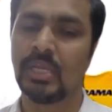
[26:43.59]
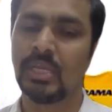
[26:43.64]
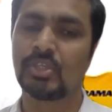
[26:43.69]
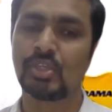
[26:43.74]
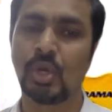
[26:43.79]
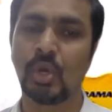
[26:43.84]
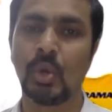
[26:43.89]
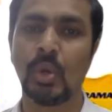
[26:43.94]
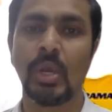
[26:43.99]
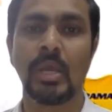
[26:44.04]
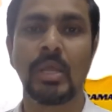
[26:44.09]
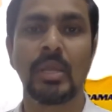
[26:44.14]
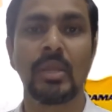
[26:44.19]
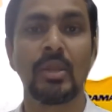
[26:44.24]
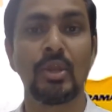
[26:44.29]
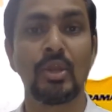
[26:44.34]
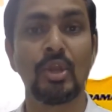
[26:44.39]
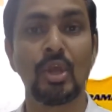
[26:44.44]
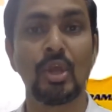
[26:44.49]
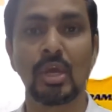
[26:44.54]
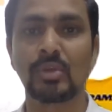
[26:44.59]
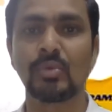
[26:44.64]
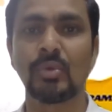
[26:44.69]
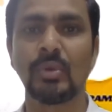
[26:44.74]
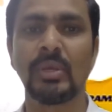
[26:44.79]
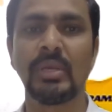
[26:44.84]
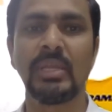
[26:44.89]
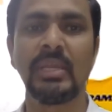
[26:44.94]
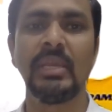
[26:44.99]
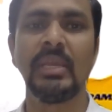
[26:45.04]
So not
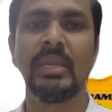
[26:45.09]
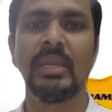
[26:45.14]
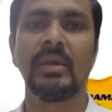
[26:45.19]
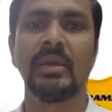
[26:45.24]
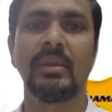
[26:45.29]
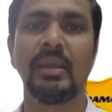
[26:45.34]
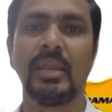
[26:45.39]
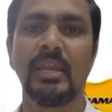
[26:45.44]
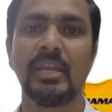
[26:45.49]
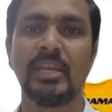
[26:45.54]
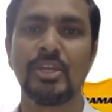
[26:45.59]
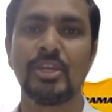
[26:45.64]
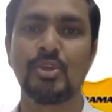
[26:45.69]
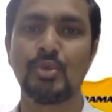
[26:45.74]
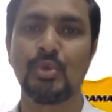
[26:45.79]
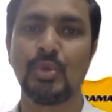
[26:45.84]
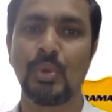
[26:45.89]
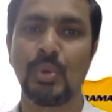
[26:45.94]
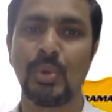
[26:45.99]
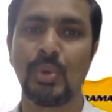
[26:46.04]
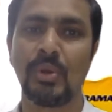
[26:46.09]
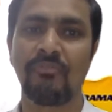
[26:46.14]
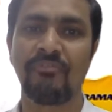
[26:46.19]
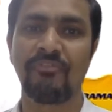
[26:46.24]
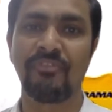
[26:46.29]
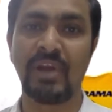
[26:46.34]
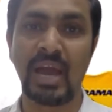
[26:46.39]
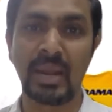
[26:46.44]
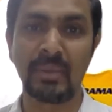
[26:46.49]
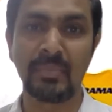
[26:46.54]
only related to your
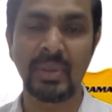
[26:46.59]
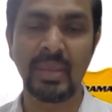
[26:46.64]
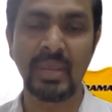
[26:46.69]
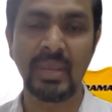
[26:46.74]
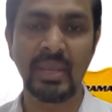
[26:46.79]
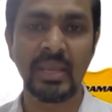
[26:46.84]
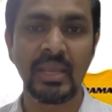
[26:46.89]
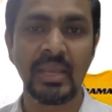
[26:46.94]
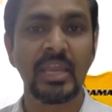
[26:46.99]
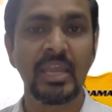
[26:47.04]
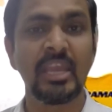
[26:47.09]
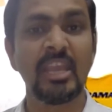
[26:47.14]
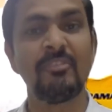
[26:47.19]
farming,